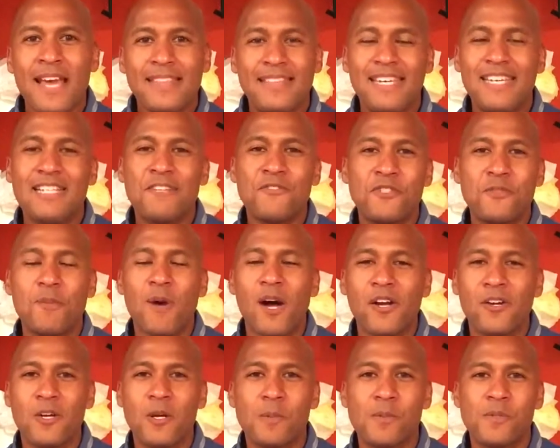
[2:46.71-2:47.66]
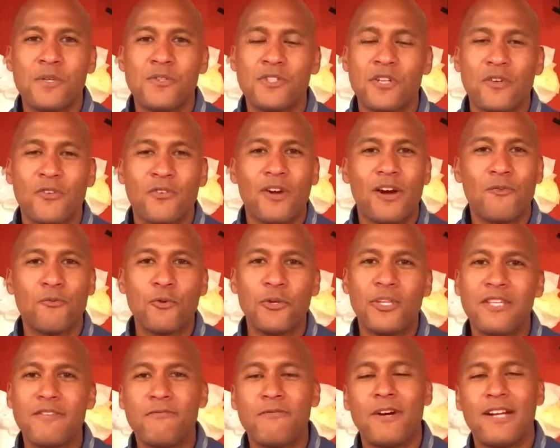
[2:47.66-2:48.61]
At the end of small groups, there's a
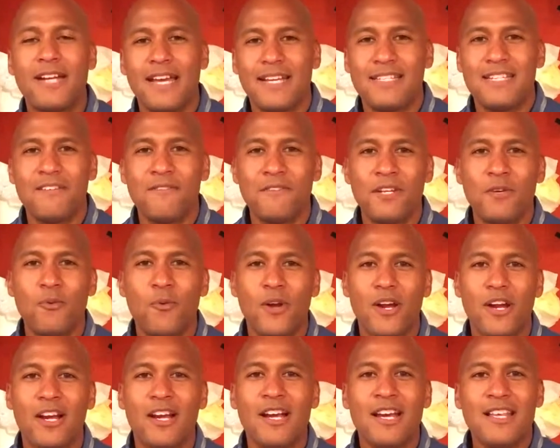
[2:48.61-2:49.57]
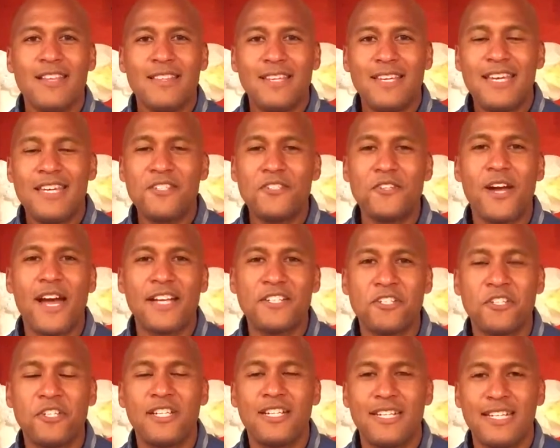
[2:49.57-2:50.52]
really fun activity where the kids are
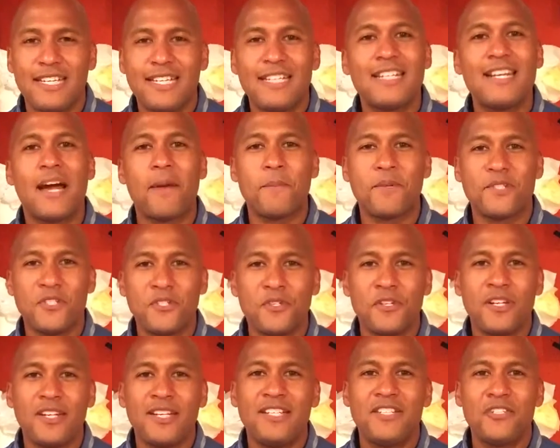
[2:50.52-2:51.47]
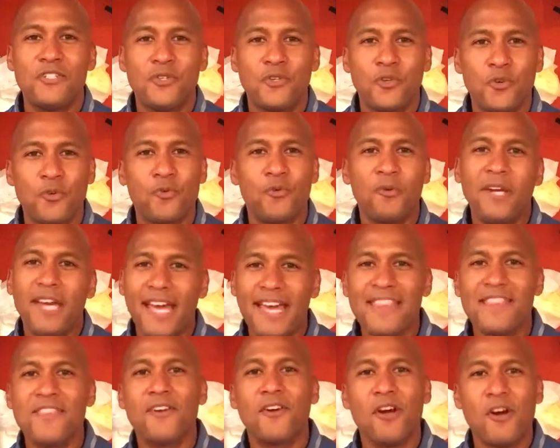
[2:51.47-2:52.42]
actually going to get an opportunity to
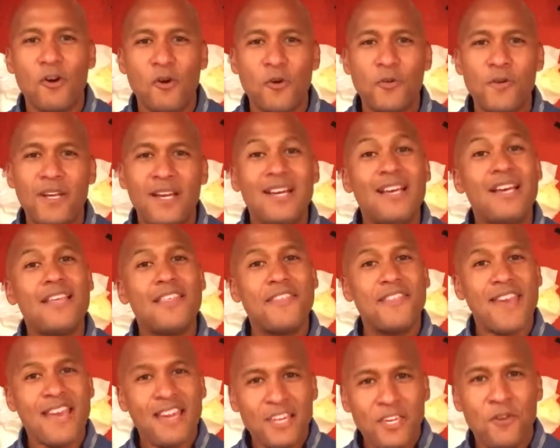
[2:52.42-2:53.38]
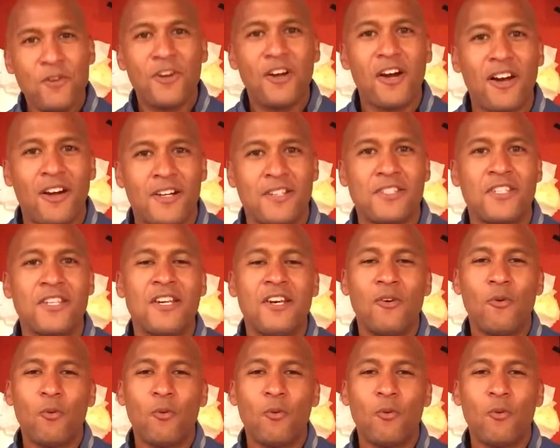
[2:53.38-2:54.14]
create their own thank you cards.